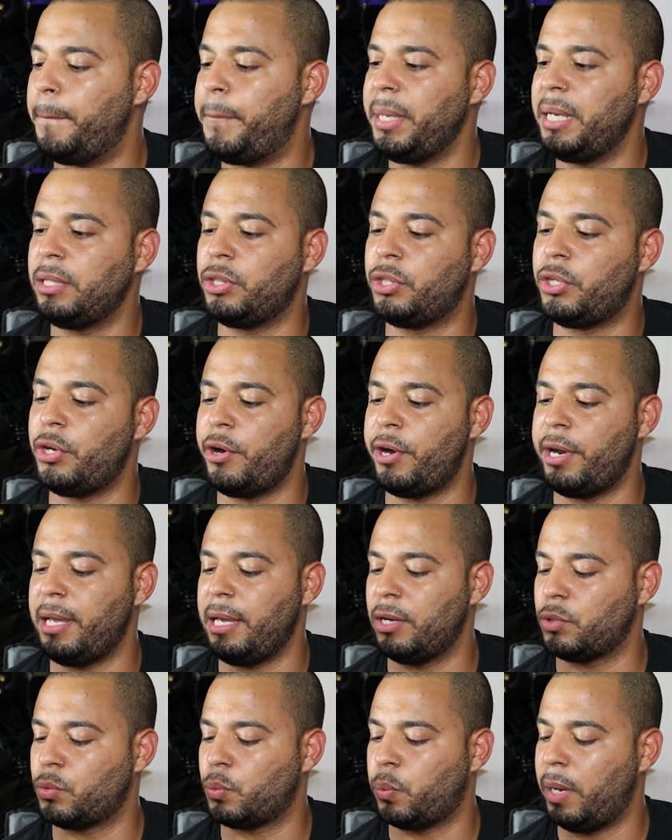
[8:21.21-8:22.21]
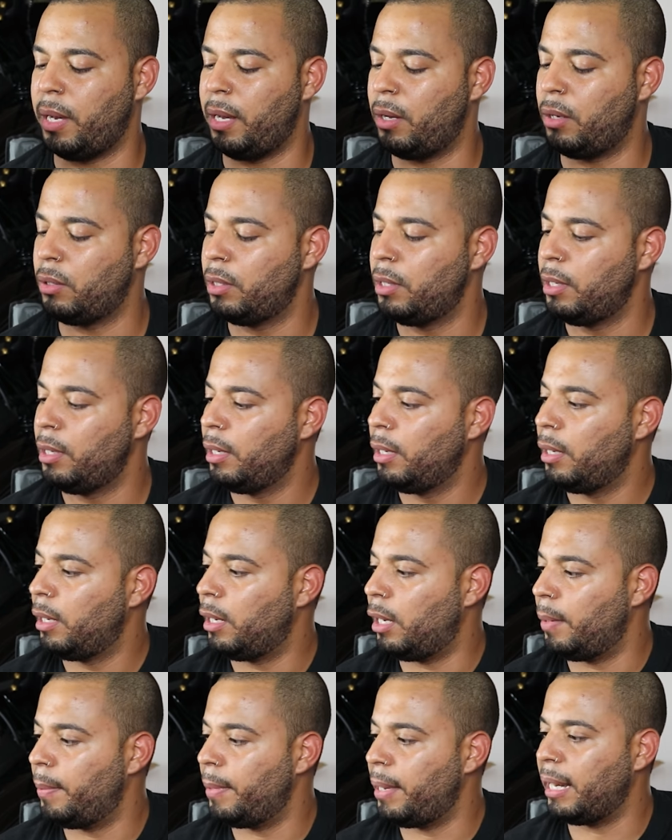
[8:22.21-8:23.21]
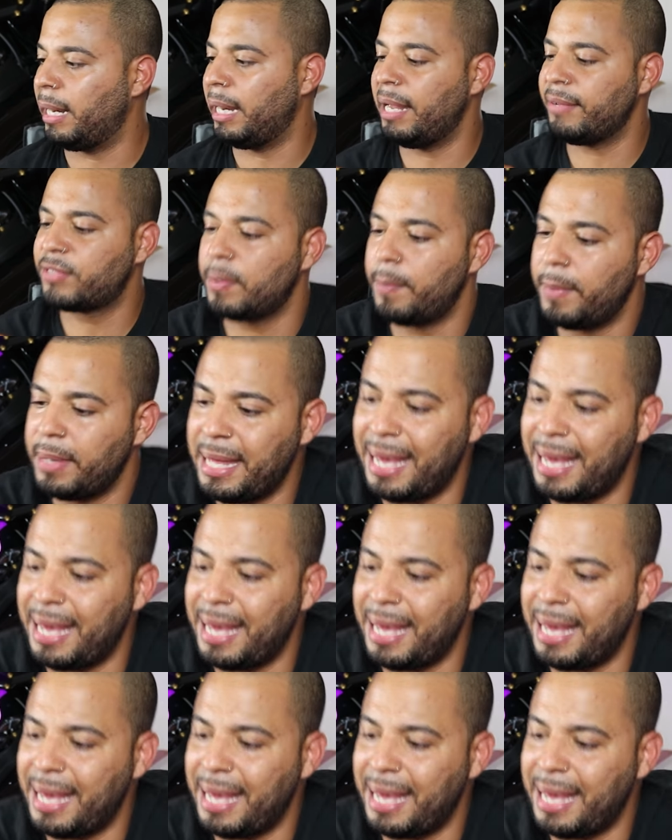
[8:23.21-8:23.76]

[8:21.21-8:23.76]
bit dirty as well, and I left some of